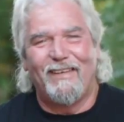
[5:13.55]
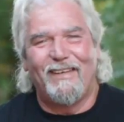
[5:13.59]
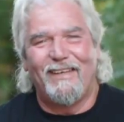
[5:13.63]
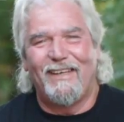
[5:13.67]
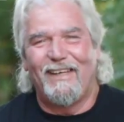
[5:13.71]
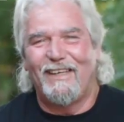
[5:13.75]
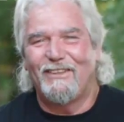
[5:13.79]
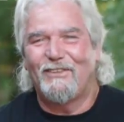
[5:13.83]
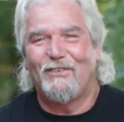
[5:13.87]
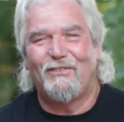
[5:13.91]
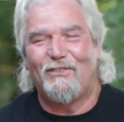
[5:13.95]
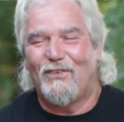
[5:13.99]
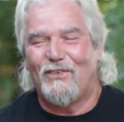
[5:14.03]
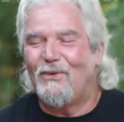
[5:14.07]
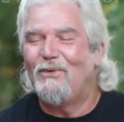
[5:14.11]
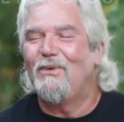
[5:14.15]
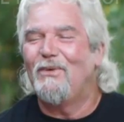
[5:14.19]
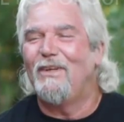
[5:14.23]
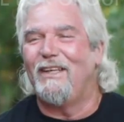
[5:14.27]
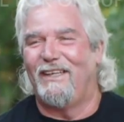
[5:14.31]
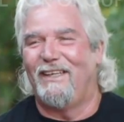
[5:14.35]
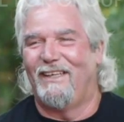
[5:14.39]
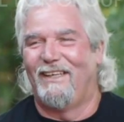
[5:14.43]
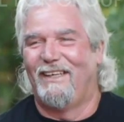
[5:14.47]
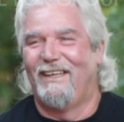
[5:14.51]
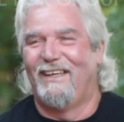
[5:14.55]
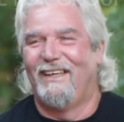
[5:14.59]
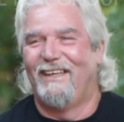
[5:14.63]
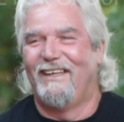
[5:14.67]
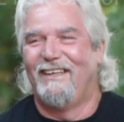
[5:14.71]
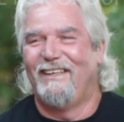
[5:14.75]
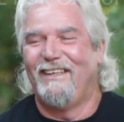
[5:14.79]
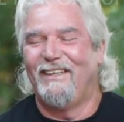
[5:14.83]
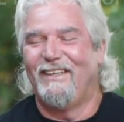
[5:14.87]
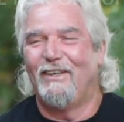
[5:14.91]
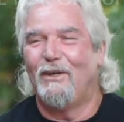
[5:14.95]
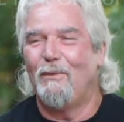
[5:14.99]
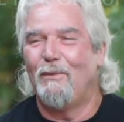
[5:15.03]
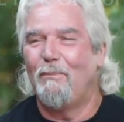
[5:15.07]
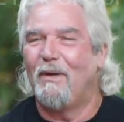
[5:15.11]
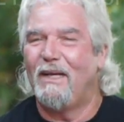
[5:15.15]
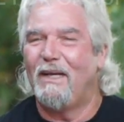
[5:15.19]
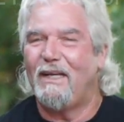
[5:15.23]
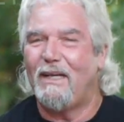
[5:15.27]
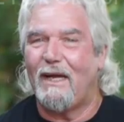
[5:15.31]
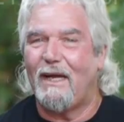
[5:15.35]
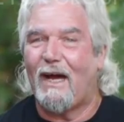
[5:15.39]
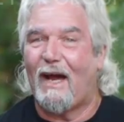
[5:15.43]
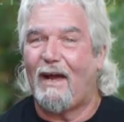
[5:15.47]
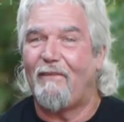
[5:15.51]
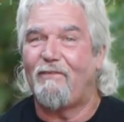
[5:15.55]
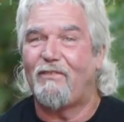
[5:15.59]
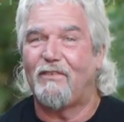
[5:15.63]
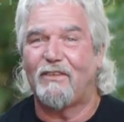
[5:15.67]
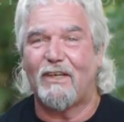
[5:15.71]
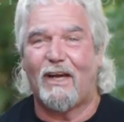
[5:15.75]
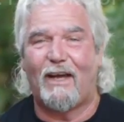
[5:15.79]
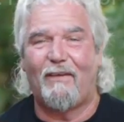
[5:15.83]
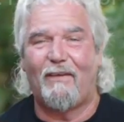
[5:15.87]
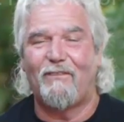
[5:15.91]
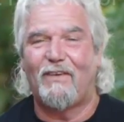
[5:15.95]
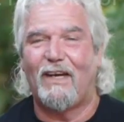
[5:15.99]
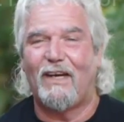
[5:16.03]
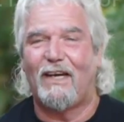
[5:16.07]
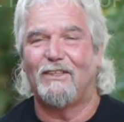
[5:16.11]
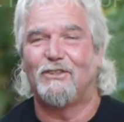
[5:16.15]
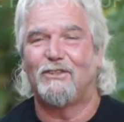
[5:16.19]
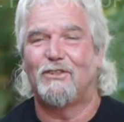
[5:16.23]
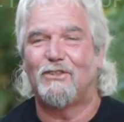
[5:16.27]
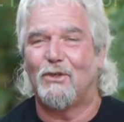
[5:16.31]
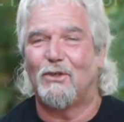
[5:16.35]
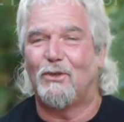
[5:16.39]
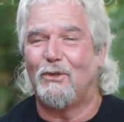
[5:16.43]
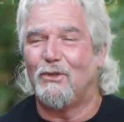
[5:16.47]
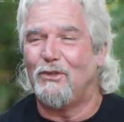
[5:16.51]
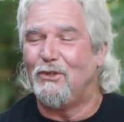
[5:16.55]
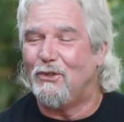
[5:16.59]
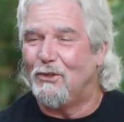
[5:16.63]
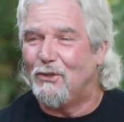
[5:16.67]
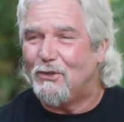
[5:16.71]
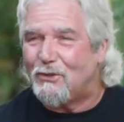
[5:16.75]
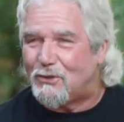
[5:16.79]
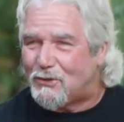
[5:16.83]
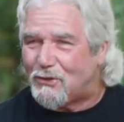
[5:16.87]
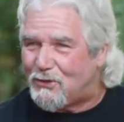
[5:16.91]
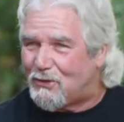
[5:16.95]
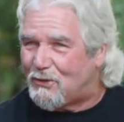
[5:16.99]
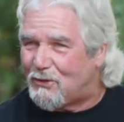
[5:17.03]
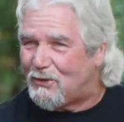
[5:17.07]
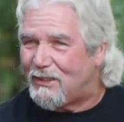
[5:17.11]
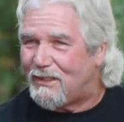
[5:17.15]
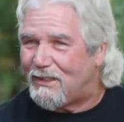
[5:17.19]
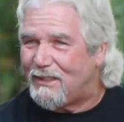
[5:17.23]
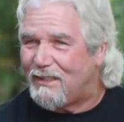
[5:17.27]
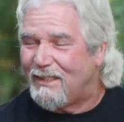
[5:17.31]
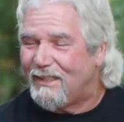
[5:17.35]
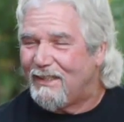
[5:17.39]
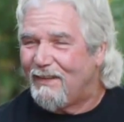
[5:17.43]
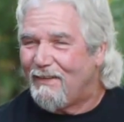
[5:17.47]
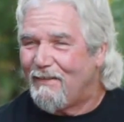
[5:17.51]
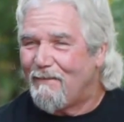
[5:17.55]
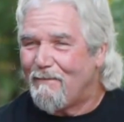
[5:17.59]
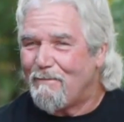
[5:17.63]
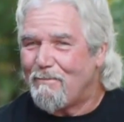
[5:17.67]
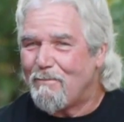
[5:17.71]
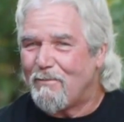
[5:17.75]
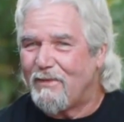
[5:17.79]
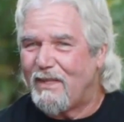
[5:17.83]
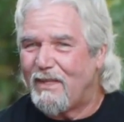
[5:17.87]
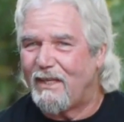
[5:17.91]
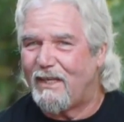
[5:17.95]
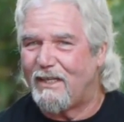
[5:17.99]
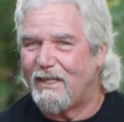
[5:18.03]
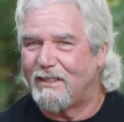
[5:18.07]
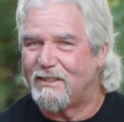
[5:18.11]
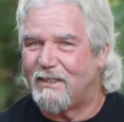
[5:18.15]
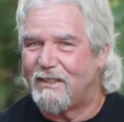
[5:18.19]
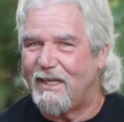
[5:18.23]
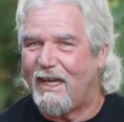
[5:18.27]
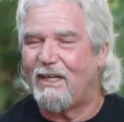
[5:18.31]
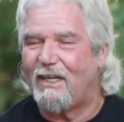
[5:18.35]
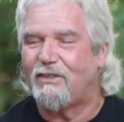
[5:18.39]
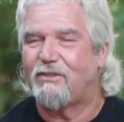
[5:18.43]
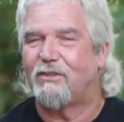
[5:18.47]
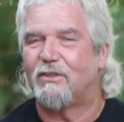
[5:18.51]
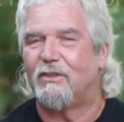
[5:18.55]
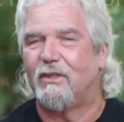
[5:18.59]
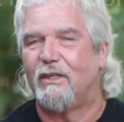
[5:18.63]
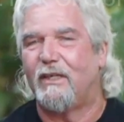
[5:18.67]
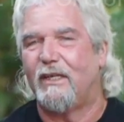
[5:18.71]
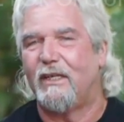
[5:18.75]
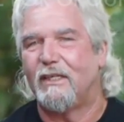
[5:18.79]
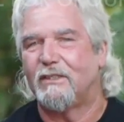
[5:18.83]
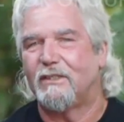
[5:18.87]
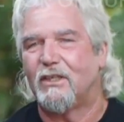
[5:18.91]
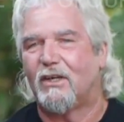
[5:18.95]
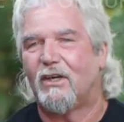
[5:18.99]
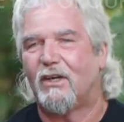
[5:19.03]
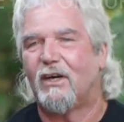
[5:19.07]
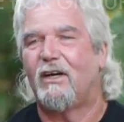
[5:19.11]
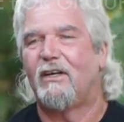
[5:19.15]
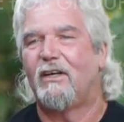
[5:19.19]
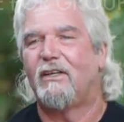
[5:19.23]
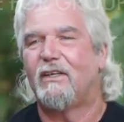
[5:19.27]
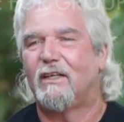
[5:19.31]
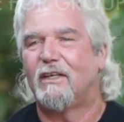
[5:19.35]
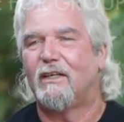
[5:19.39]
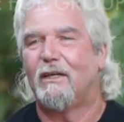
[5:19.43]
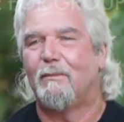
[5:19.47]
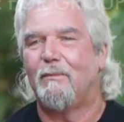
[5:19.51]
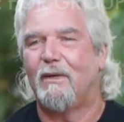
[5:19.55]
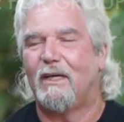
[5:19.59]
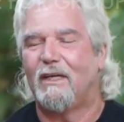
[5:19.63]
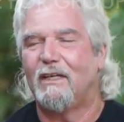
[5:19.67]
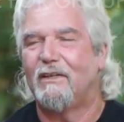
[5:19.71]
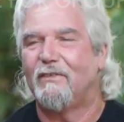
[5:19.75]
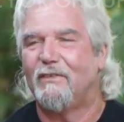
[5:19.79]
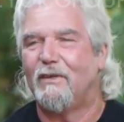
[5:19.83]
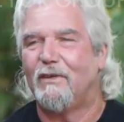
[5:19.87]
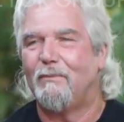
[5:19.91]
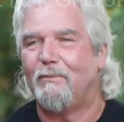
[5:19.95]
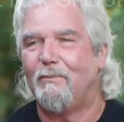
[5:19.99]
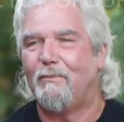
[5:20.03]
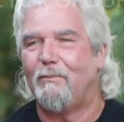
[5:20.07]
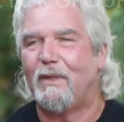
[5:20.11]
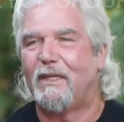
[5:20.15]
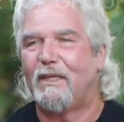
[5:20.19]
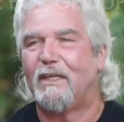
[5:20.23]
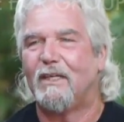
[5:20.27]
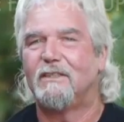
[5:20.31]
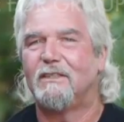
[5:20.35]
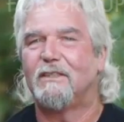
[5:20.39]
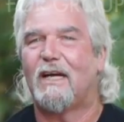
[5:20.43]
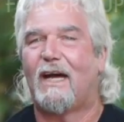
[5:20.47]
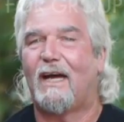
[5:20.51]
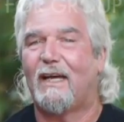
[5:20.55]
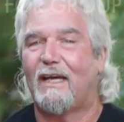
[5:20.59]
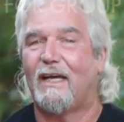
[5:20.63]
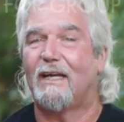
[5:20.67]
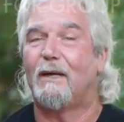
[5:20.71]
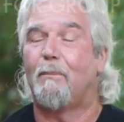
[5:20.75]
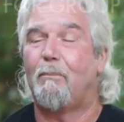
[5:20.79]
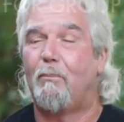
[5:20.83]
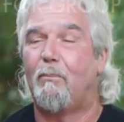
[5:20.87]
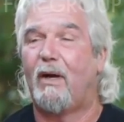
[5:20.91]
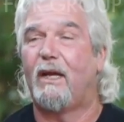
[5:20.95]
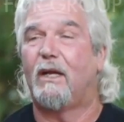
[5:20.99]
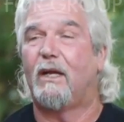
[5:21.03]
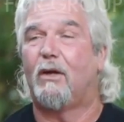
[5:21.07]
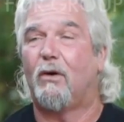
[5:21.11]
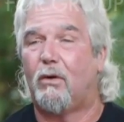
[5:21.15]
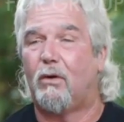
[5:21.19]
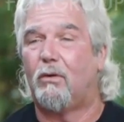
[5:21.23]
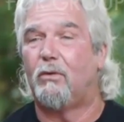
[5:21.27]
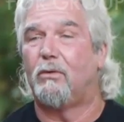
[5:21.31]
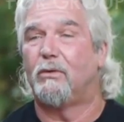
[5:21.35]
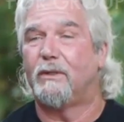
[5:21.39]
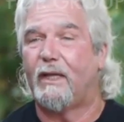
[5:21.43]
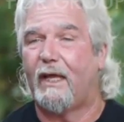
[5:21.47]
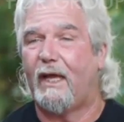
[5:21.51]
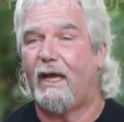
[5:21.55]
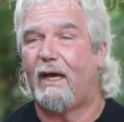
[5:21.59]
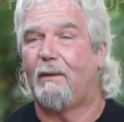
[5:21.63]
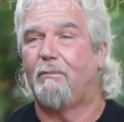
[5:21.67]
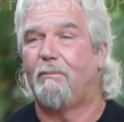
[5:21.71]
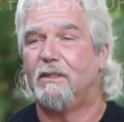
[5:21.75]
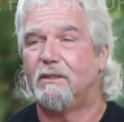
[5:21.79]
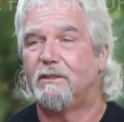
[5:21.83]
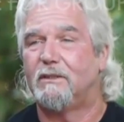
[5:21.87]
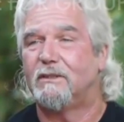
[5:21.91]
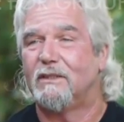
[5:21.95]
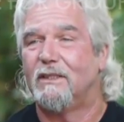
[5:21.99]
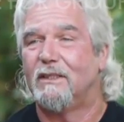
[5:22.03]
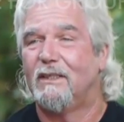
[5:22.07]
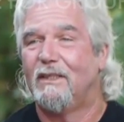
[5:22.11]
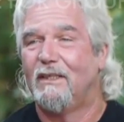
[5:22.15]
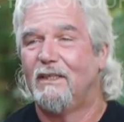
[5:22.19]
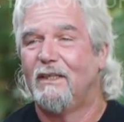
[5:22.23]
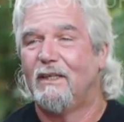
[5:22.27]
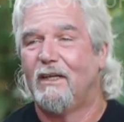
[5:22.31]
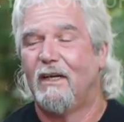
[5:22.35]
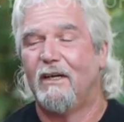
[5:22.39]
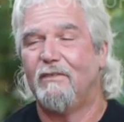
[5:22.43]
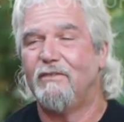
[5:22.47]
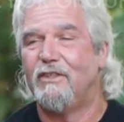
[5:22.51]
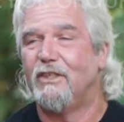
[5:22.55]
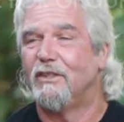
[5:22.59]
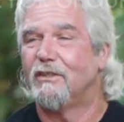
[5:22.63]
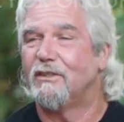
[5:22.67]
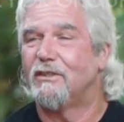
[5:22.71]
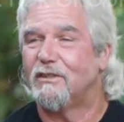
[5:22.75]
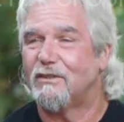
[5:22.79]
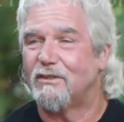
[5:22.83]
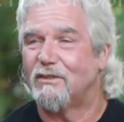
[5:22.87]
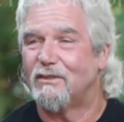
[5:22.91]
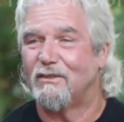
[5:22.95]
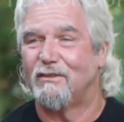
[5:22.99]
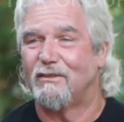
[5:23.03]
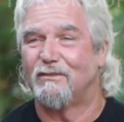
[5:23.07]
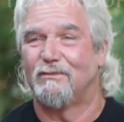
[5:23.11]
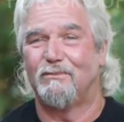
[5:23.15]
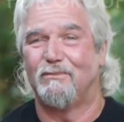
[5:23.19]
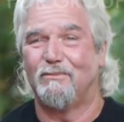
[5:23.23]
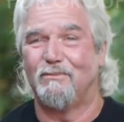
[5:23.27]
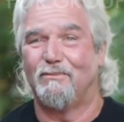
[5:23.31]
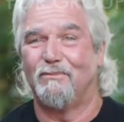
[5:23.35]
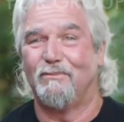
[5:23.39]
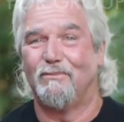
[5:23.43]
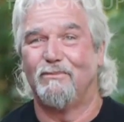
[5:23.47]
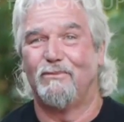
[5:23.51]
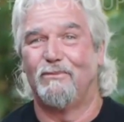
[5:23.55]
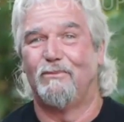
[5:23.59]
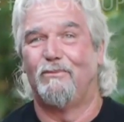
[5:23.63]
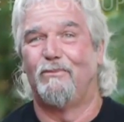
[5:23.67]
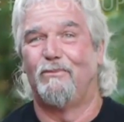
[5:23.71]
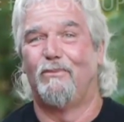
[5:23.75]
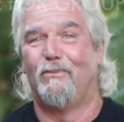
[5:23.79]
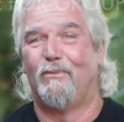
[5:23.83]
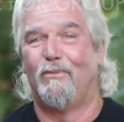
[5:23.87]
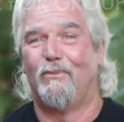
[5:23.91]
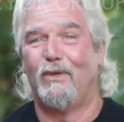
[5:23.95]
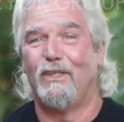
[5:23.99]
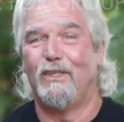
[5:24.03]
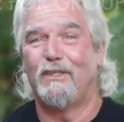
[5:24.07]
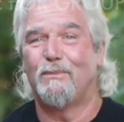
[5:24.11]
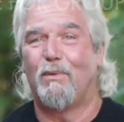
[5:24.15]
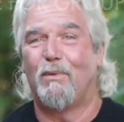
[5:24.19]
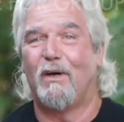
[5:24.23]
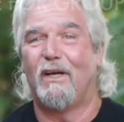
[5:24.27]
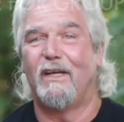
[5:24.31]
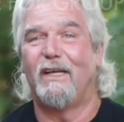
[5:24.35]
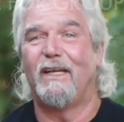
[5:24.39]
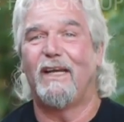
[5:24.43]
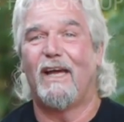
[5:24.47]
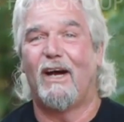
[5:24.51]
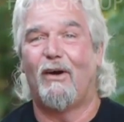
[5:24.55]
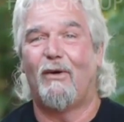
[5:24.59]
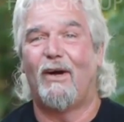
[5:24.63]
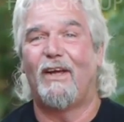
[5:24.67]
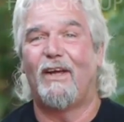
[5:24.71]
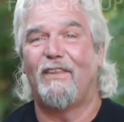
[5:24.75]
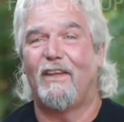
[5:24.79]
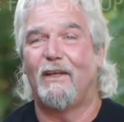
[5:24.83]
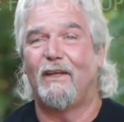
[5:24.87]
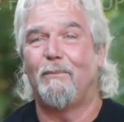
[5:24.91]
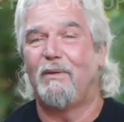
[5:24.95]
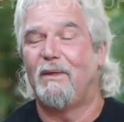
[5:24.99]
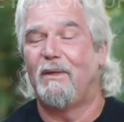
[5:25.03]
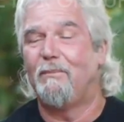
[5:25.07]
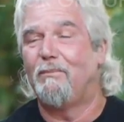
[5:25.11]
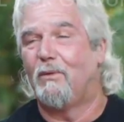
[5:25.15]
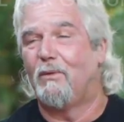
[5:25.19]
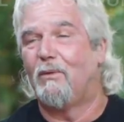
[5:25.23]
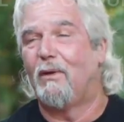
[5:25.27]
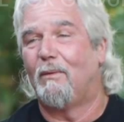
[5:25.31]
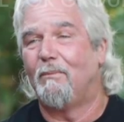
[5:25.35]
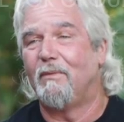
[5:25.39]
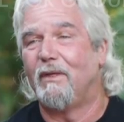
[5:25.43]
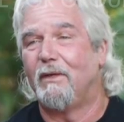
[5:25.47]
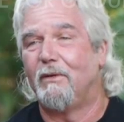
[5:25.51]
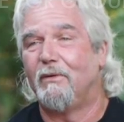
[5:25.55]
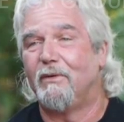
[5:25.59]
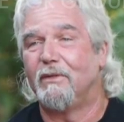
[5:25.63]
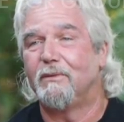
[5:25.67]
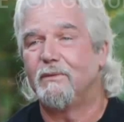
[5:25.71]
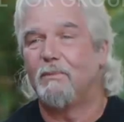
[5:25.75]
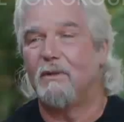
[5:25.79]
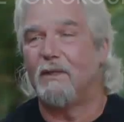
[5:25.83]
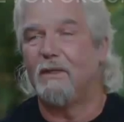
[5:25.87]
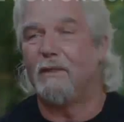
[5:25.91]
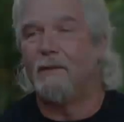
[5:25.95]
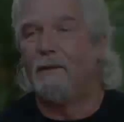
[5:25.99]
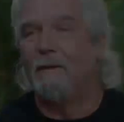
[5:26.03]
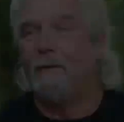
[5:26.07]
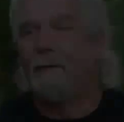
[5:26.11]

It's phony, But I've gotten so used to it that it's natural, and it's hard to come out of it because I got to break old habits of just responding how I think people want me to respond.